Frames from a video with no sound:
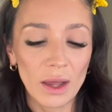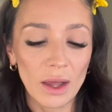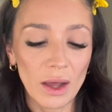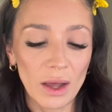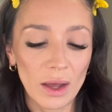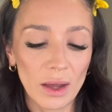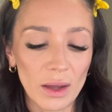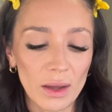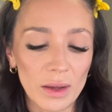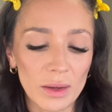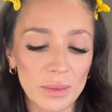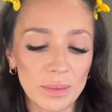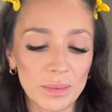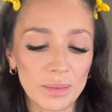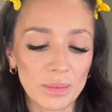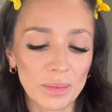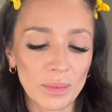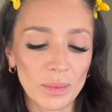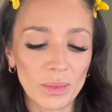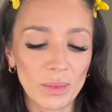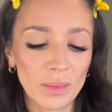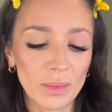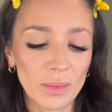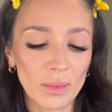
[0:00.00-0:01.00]

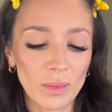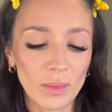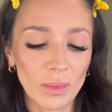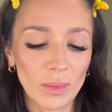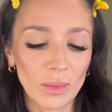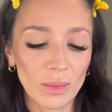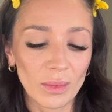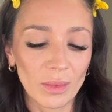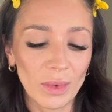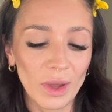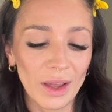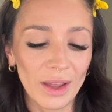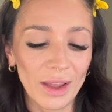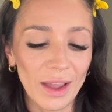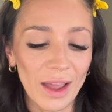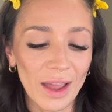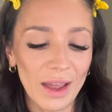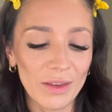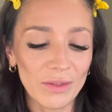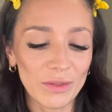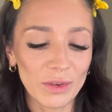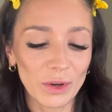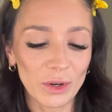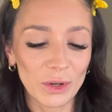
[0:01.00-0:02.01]
I
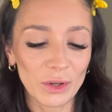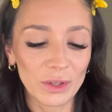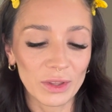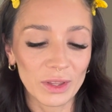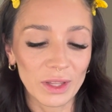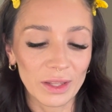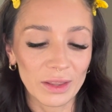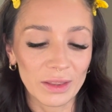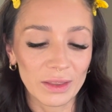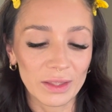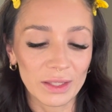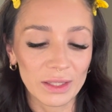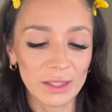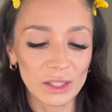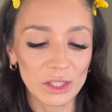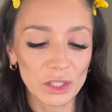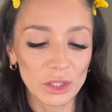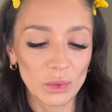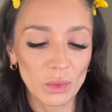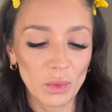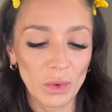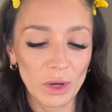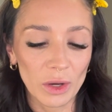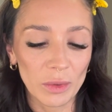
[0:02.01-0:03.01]
have heard that this,
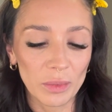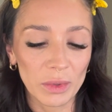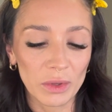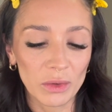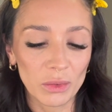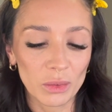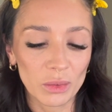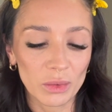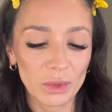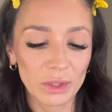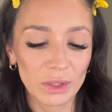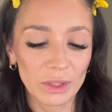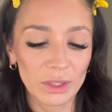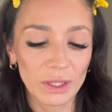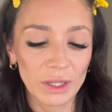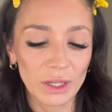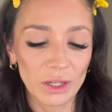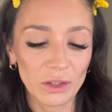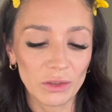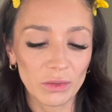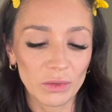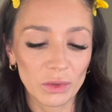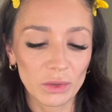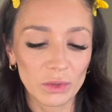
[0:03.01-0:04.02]
you wanna be really careful.